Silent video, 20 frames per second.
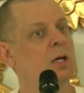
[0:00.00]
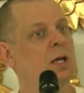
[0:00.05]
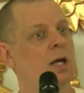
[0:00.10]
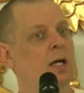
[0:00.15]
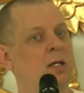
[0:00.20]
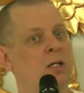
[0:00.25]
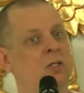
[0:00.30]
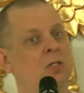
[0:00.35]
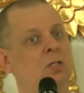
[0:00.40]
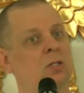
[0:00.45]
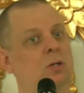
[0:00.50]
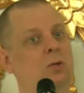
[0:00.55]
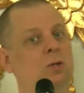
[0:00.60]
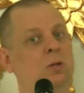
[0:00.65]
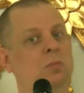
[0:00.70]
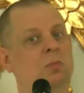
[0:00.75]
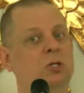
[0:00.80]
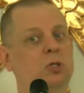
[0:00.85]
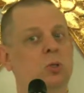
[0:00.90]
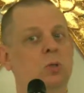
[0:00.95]
And then slowly
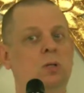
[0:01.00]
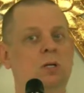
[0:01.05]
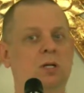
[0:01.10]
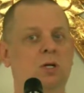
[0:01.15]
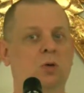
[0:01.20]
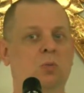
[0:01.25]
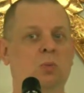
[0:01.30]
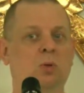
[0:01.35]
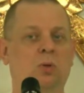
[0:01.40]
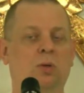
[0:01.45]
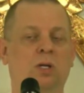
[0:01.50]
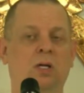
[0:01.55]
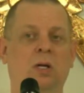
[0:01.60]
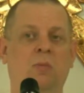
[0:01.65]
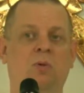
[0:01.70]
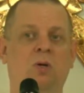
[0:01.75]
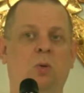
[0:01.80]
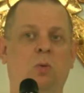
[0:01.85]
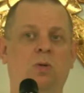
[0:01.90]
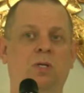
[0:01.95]
but surely, you're building
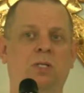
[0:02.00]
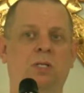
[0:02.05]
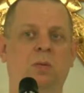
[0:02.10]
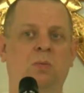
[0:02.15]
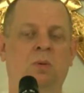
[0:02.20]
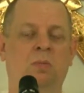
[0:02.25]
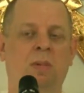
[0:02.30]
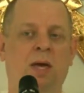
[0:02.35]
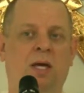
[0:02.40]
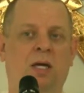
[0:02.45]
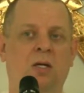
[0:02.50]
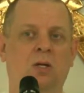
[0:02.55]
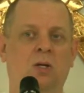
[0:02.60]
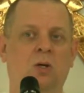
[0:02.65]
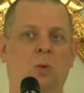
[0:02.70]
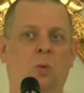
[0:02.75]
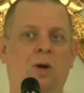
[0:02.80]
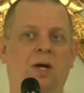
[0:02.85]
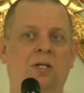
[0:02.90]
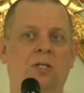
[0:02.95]
up your wisdom and making
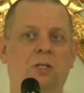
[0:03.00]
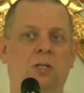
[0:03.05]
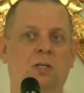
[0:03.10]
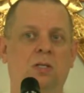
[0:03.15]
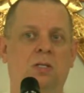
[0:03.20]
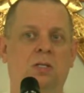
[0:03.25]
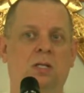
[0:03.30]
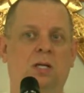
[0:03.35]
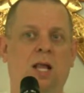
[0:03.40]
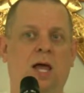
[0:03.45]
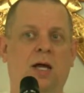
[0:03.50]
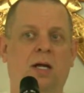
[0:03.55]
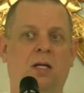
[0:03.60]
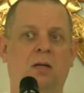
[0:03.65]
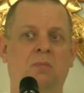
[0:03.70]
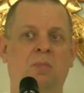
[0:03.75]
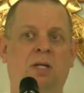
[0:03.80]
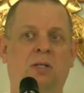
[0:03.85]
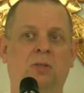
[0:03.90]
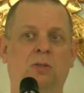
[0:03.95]
your way to this
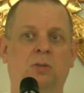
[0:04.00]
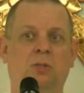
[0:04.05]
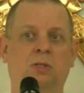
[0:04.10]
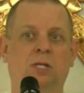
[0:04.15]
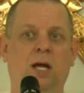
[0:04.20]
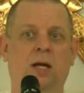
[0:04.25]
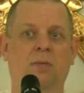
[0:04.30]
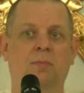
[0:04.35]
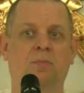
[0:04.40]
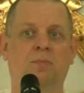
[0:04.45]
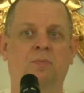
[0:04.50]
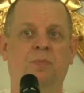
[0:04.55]
enlightened mental state.